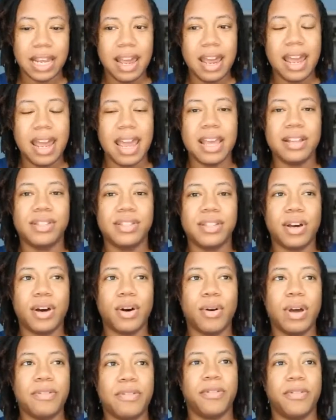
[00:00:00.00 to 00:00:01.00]
And so
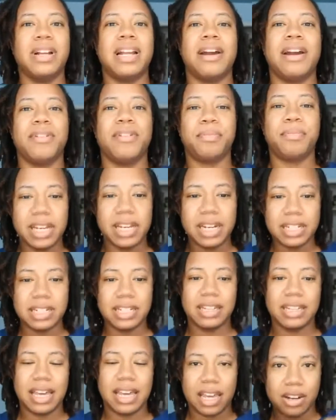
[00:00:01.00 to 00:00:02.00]
if we're not
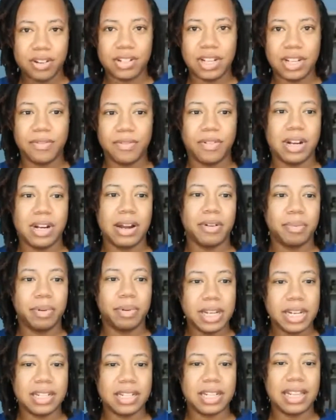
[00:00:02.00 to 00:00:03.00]
replenishing that energy, if we're not
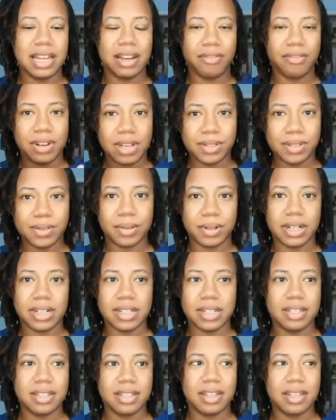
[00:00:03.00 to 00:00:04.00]
replenishing that
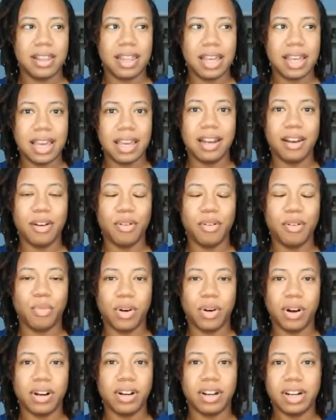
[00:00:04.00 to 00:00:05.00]
resource, then
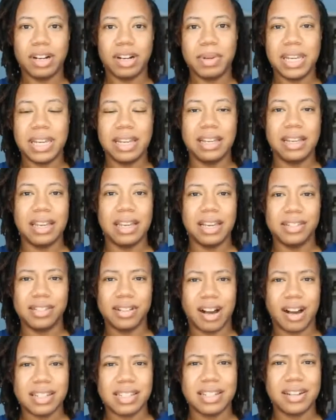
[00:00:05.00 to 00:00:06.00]
we're going to be
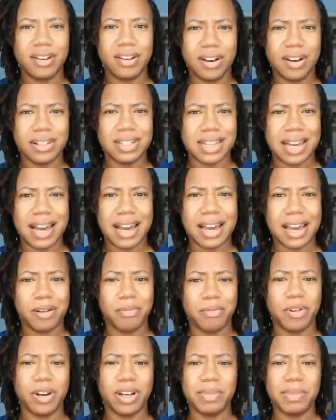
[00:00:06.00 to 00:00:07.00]
exhausted all the time.
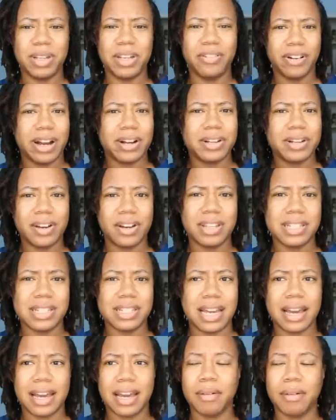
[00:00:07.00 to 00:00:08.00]
We're going to be grouchy all the
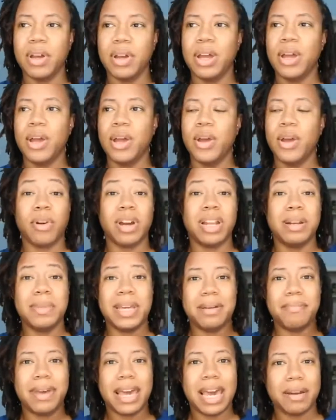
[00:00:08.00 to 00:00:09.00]
time. We're going to be in
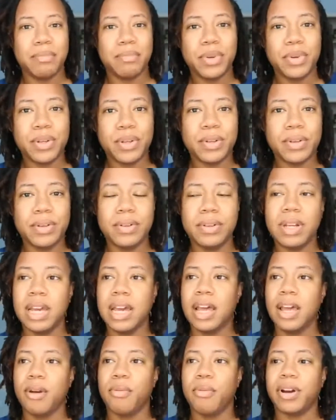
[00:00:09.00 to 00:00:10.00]
a bad mood.
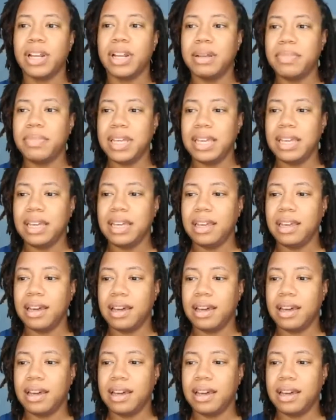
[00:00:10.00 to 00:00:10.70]
We're going to be